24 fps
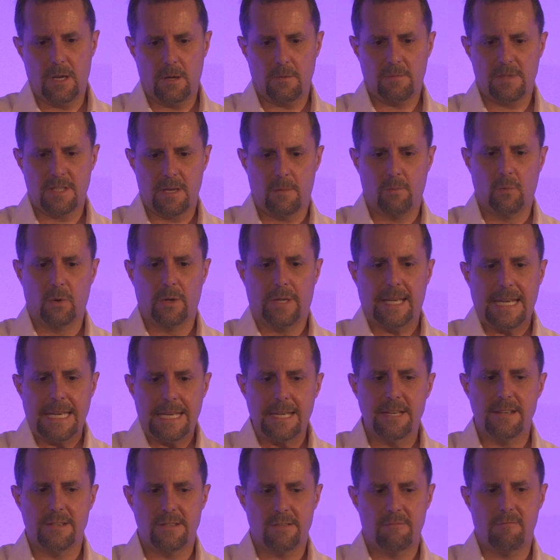someone
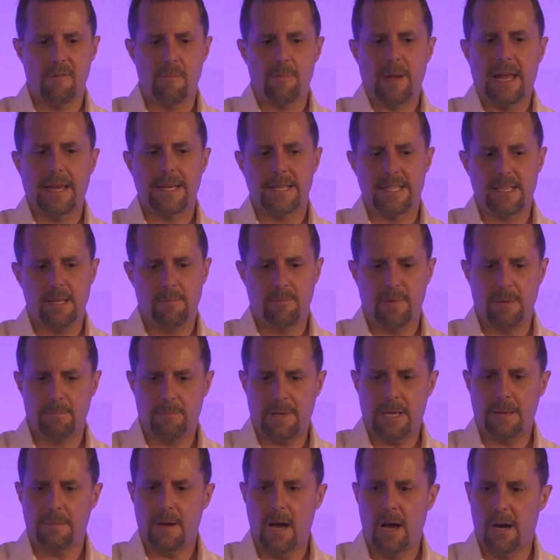needed to replace him and
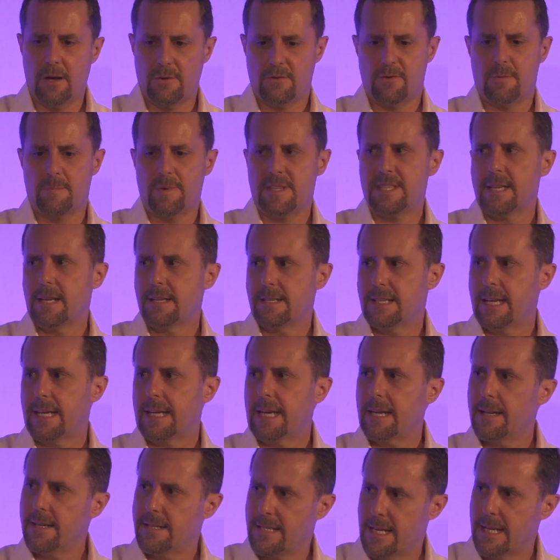be
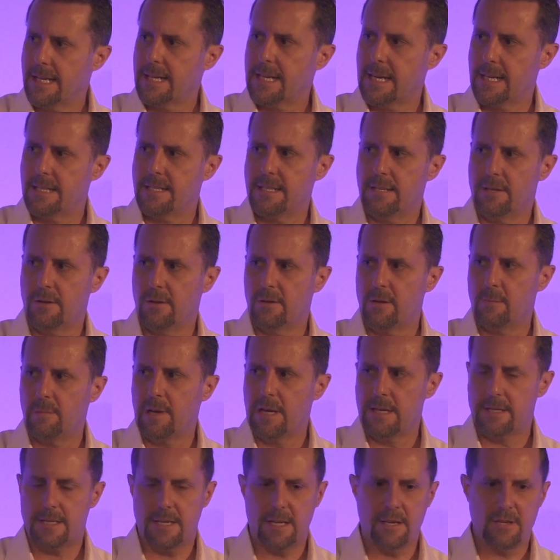100% dedicated on the
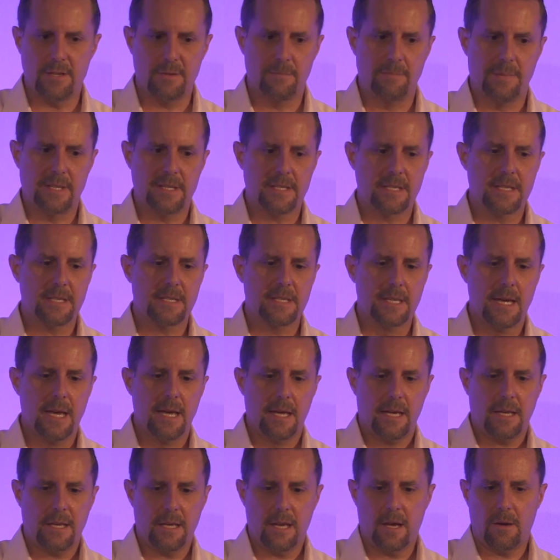PlayStation business.
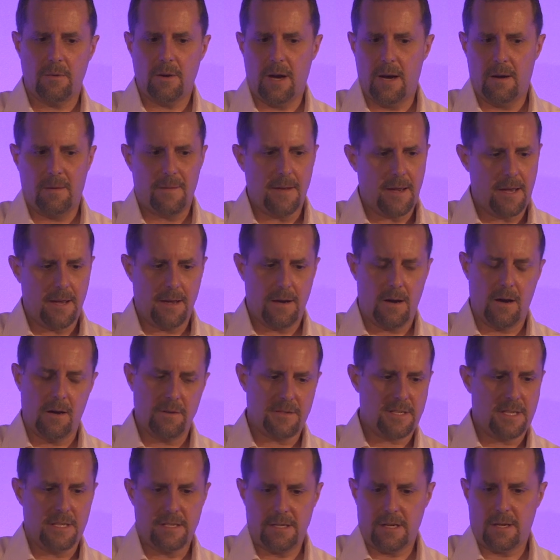
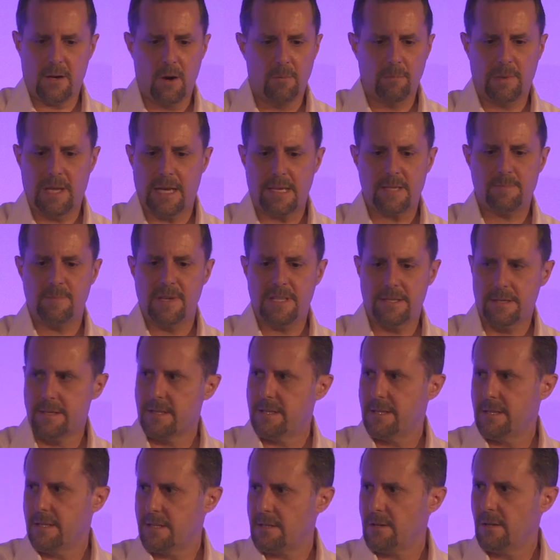Ours is a complex
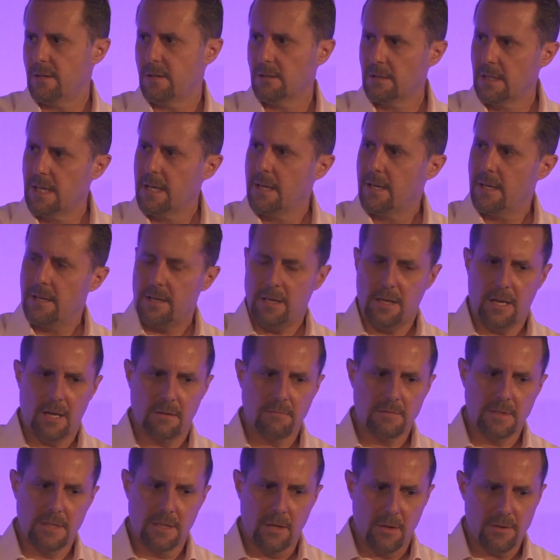business. It's got,
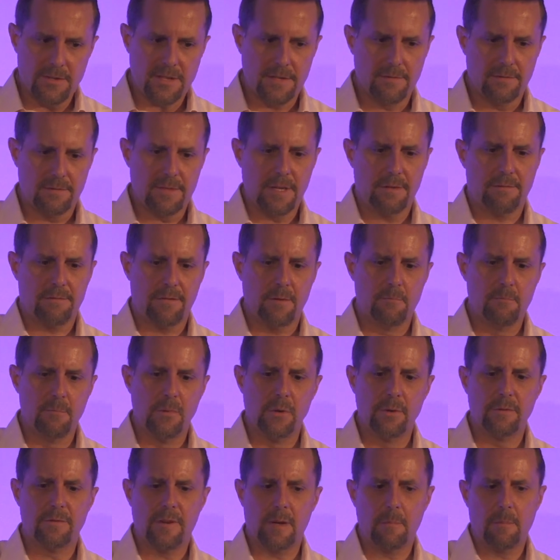lots of different
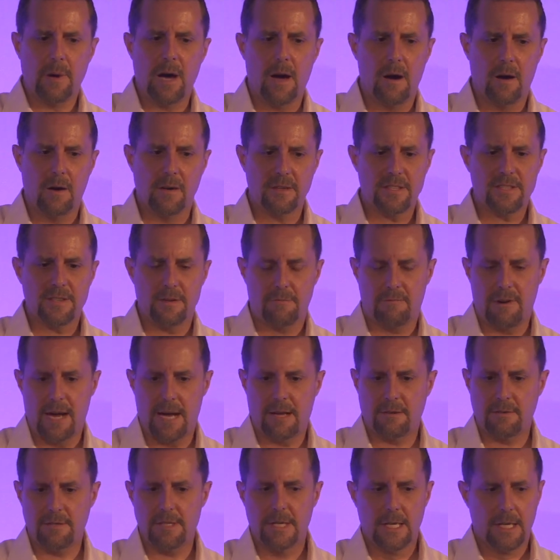moving parts
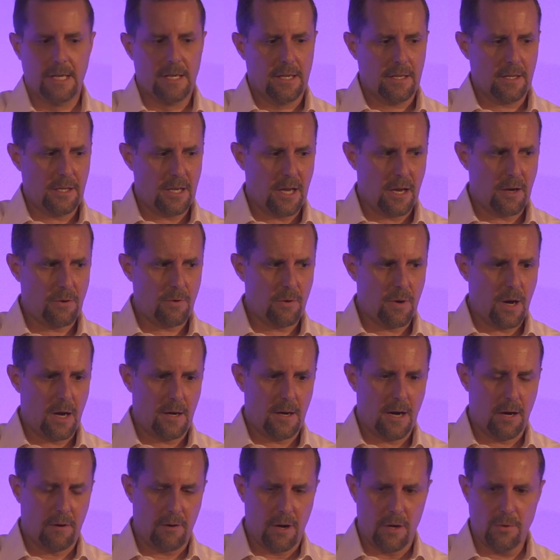around,
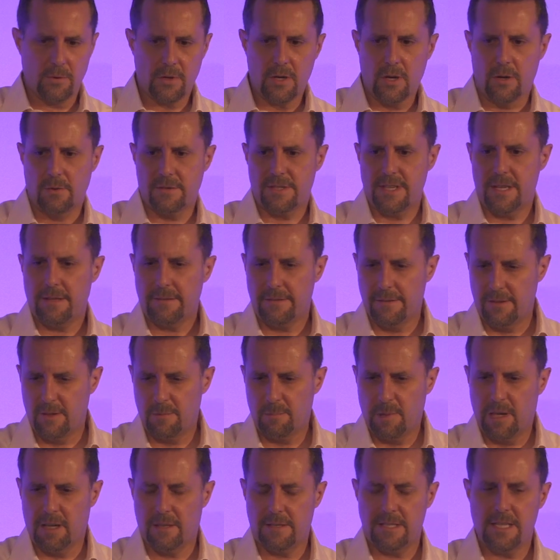our own content,
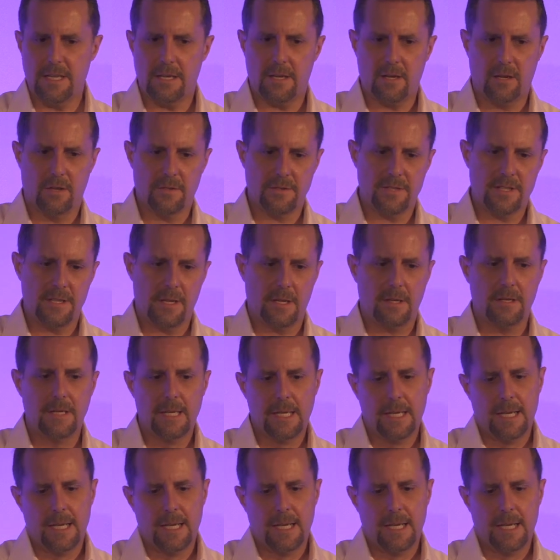third-party content,